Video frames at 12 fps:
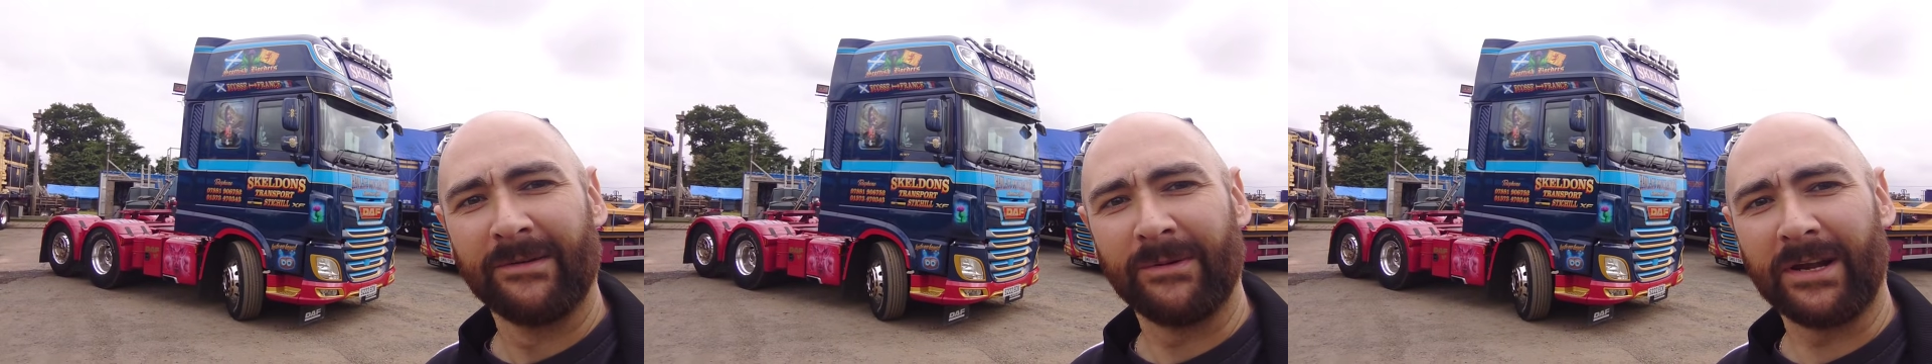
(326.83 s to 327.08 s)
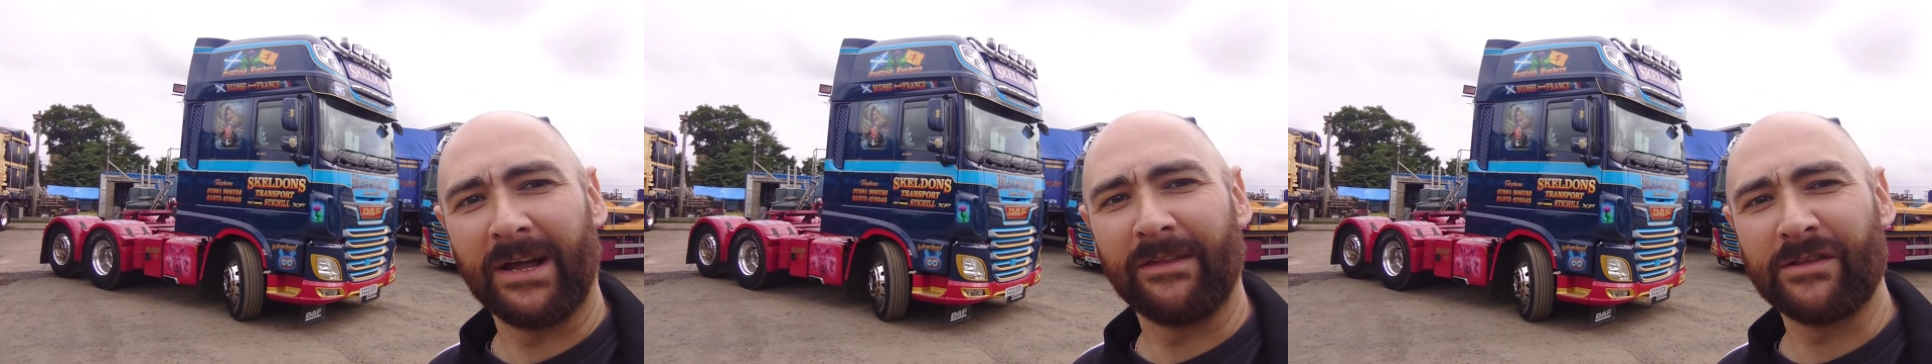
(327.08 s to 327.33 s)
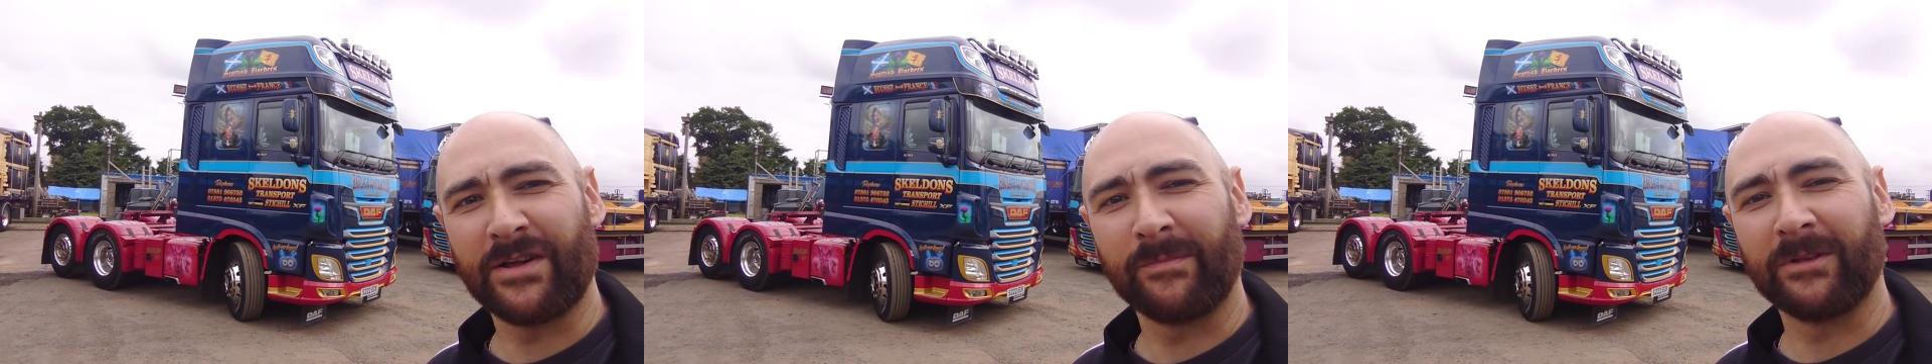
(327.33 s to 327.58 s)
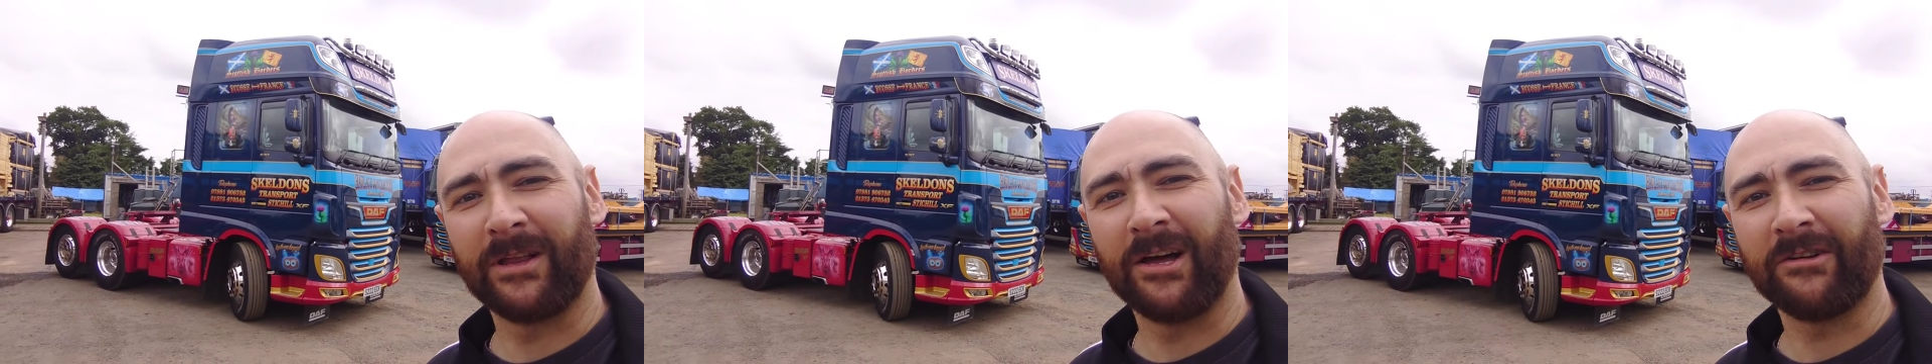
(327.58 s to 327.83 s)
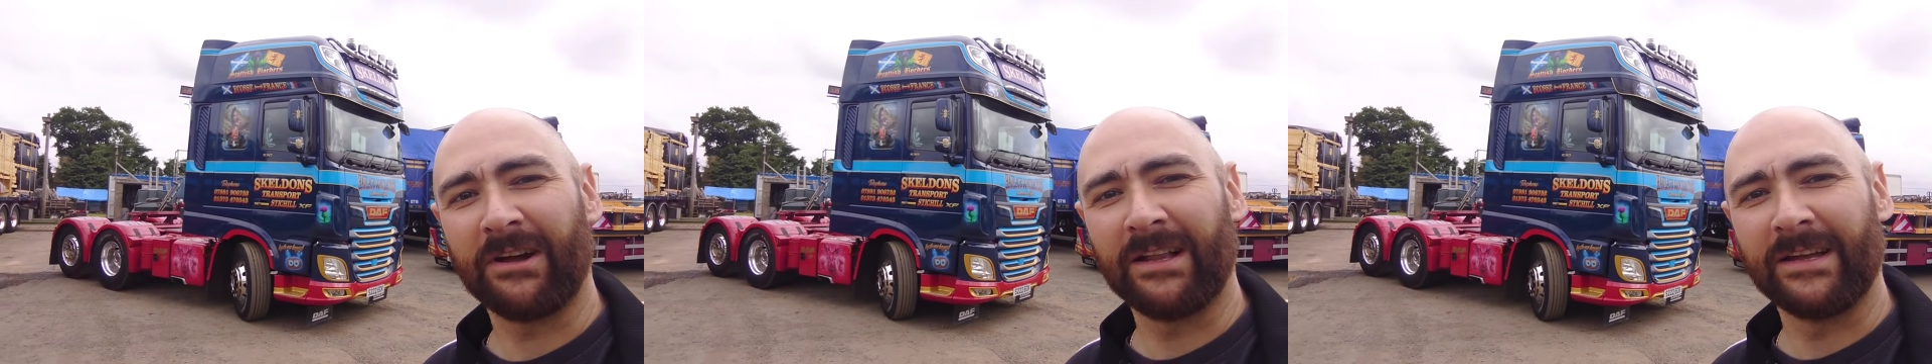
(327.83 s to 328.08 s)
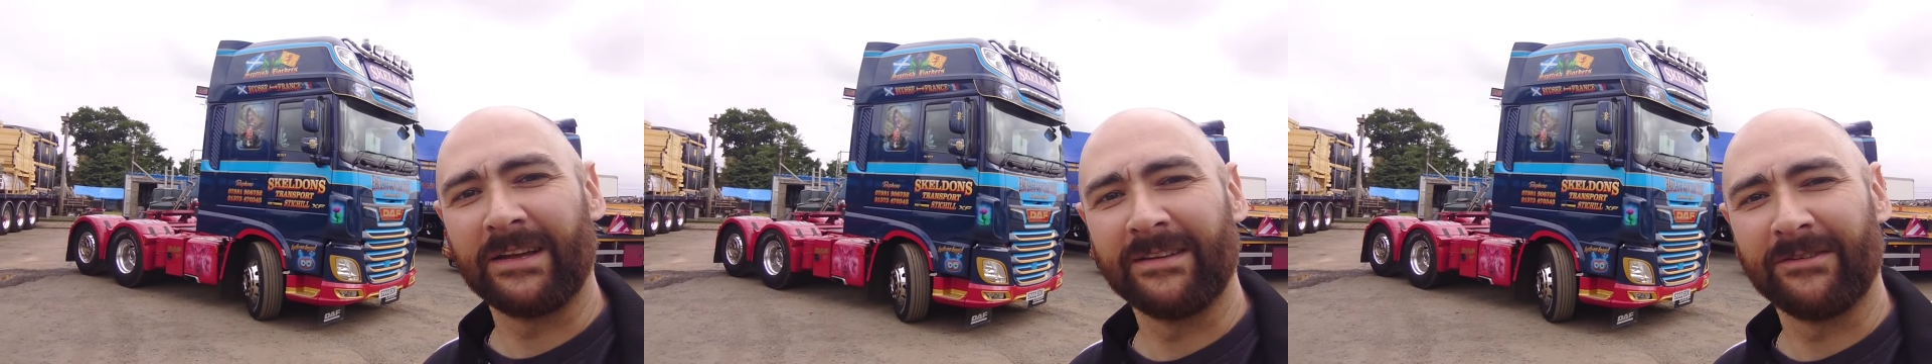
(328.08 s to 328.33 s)
where uh, the Jim Clark
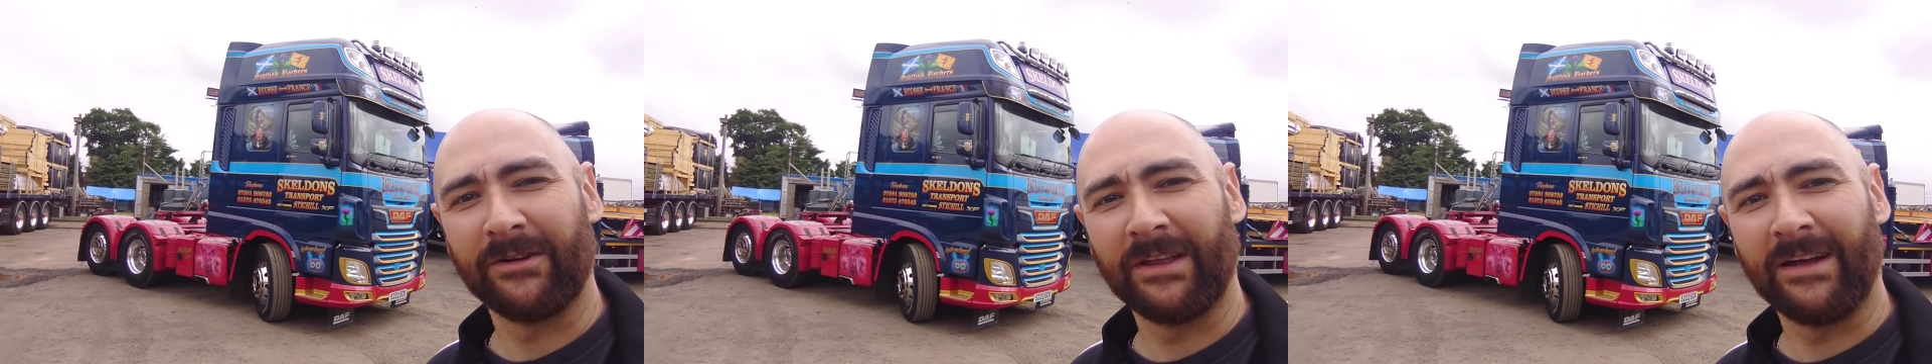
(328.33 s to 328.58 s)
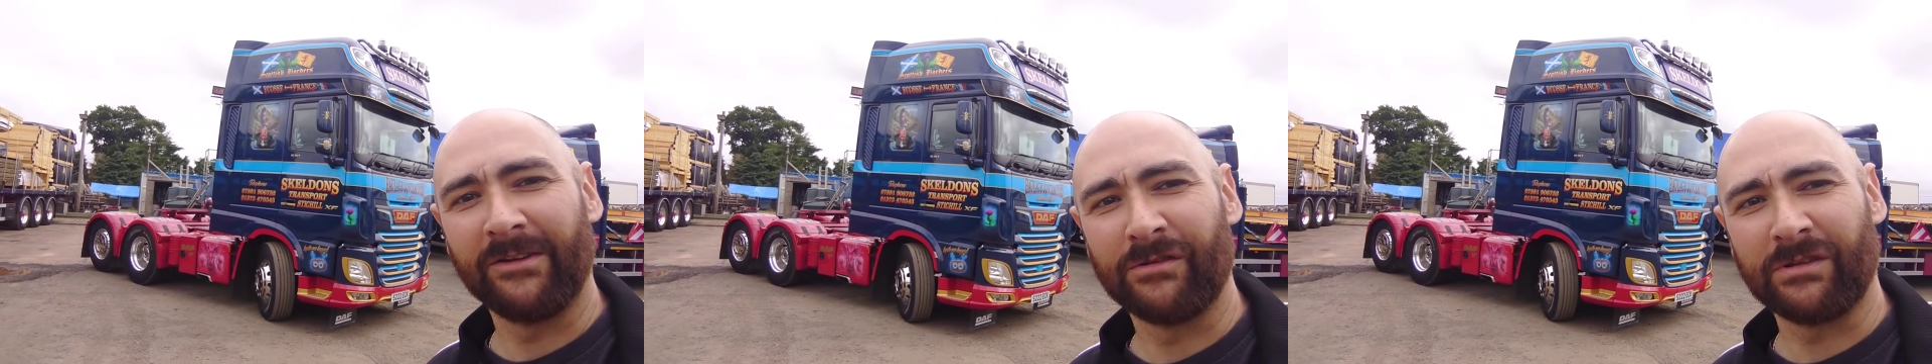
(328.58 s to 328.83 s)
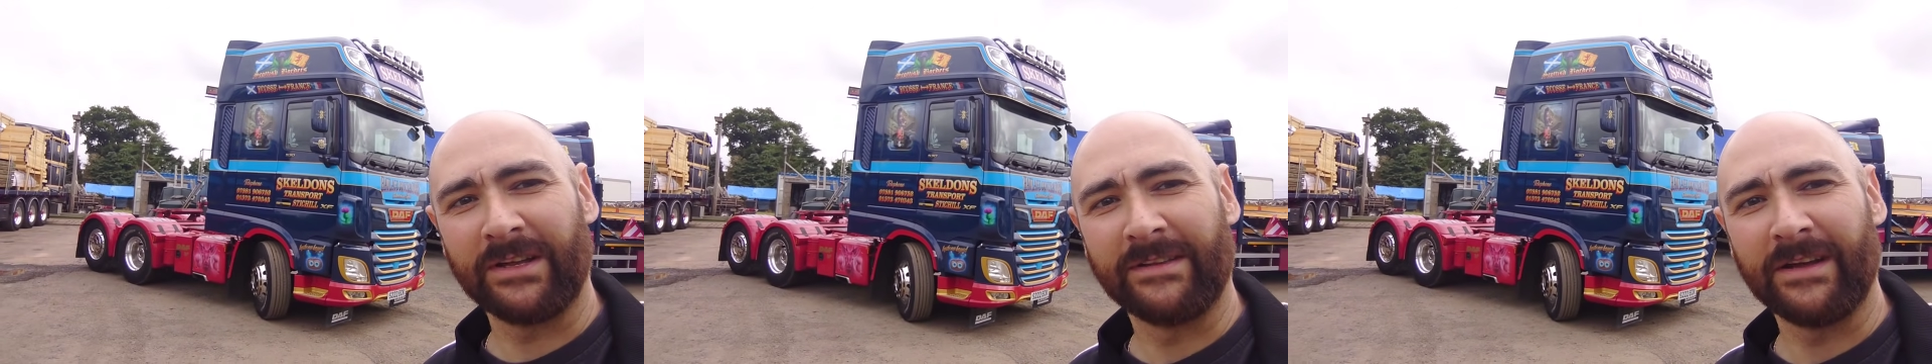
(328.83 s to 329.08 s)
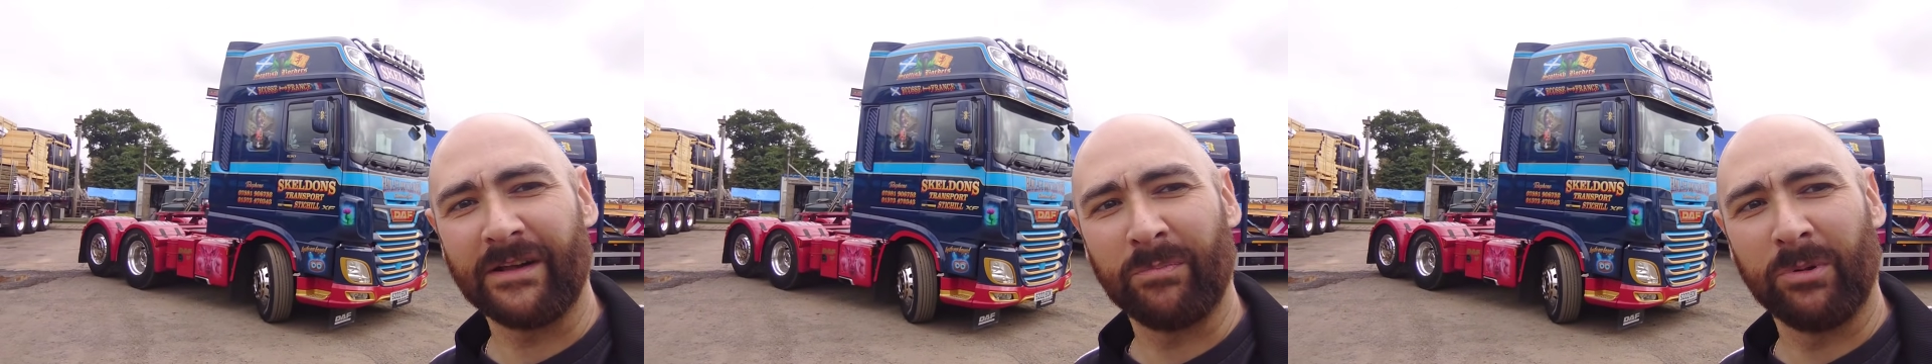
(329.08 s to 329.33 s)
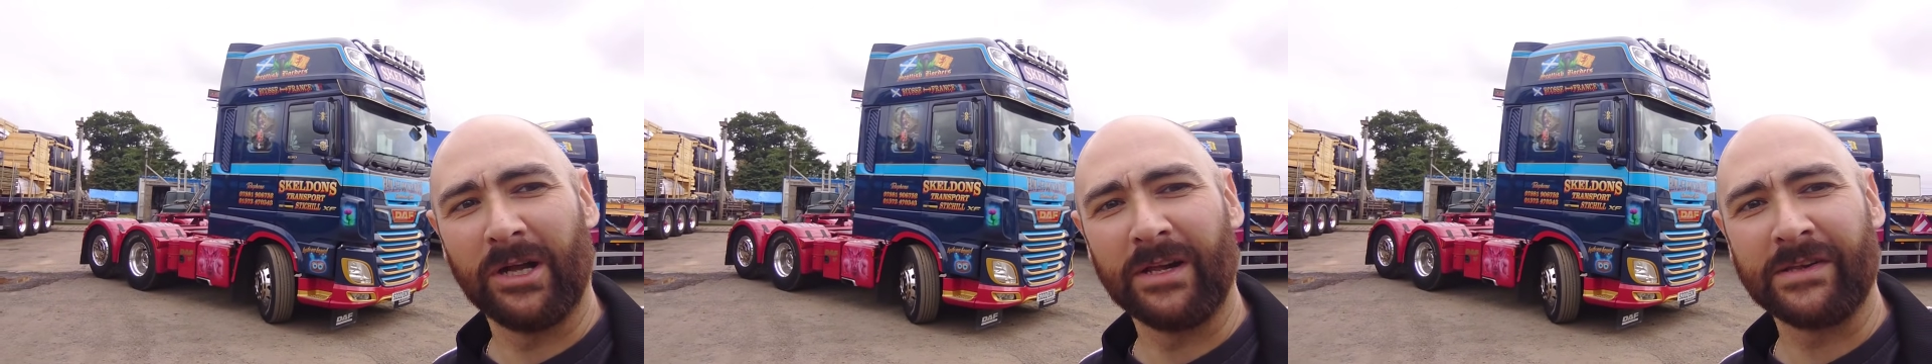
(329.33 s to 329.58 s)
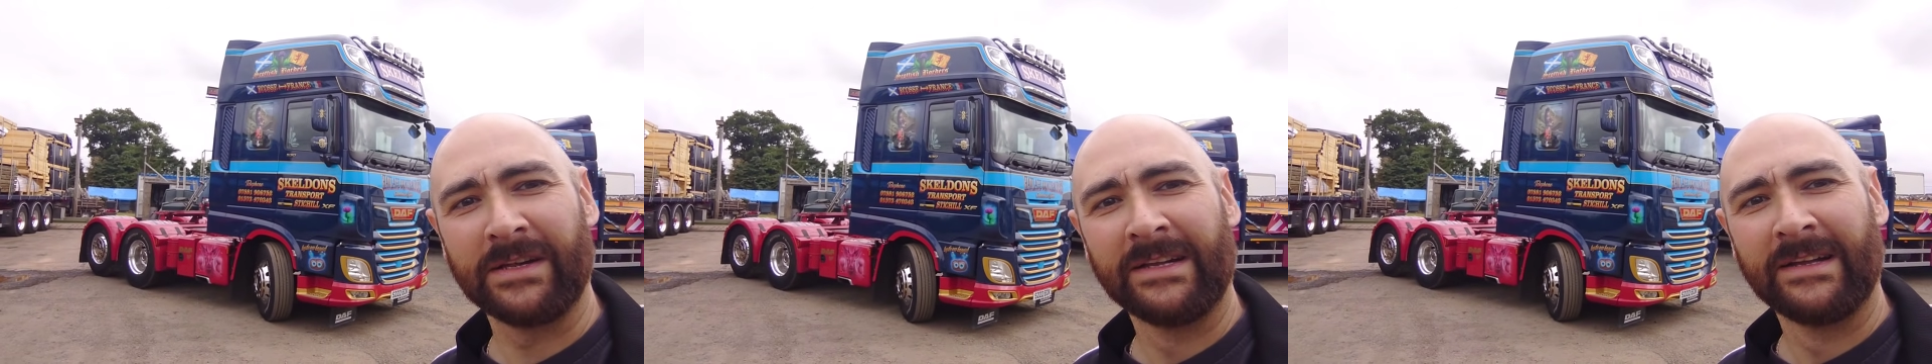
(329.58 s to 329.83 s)
Rally and all that usually takes
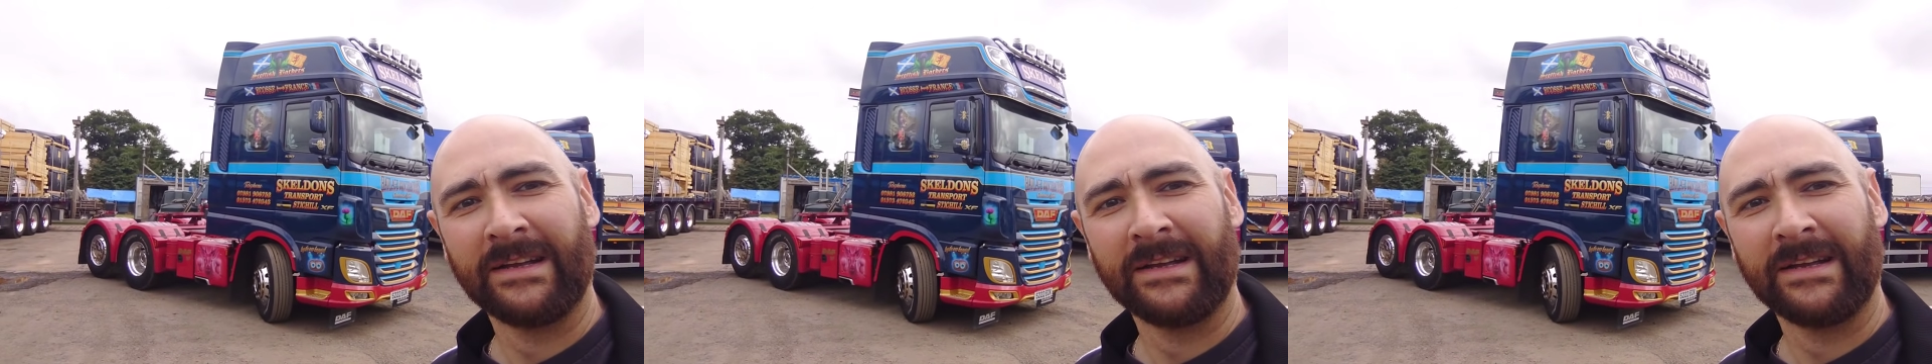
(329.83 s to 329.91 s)
place